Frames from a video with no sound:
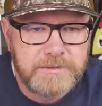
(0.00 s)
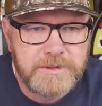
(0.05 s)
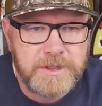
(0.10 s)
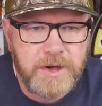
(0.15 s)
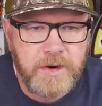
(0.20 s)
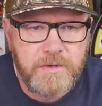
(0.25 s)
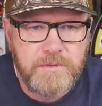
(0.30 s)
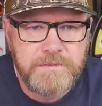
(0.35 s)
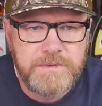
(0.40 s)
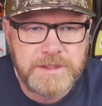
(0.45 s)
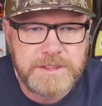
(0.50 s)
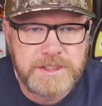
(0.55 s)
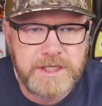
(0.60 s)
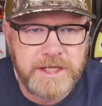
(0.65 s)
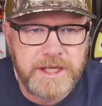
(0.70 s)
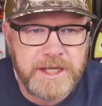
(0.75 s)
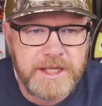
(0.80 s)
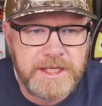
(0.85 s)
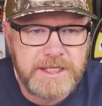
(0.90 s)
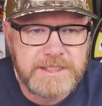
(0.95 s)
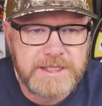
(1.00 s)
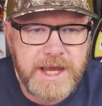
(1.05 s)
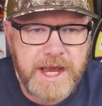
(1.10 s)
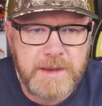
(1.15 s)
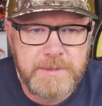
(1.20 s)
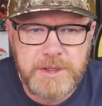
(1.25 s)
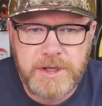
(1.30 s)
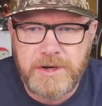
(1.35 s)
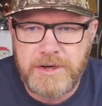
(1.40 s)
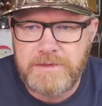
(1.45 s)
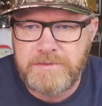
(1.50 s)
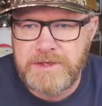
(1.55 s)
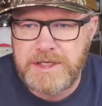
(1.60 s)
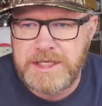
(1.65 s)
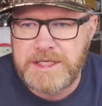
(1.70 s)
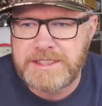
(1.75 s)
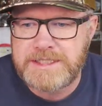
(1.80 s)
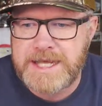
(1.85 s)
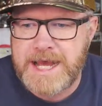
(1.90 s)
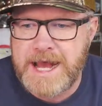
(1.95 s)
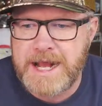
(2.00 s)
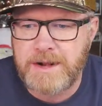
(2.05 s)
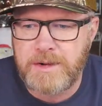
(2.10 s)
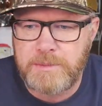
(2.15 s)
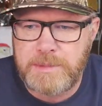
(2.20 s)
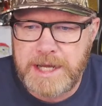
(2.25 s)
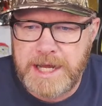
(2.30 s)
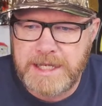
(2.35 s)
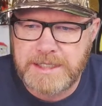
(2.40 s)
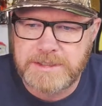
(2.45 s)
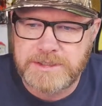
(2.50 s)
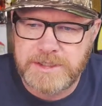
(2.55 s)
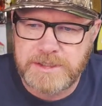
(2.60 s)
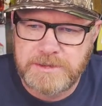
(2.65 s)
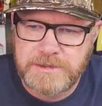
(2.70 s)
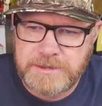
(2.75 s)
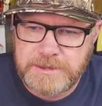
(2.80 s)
go fishing anytime. You don't even need a tackle box.